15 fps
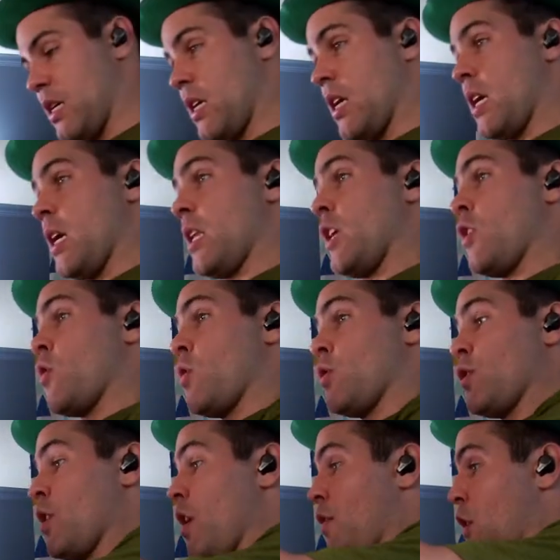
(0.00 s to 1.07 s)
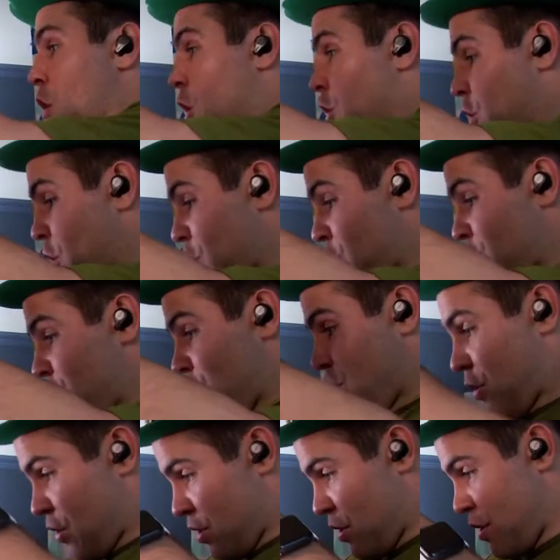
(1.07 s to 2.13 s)
All right, and in goes the
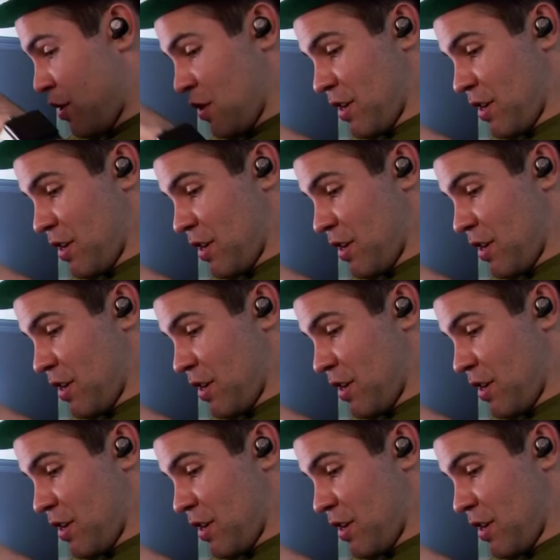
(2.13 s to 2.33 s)
avocado.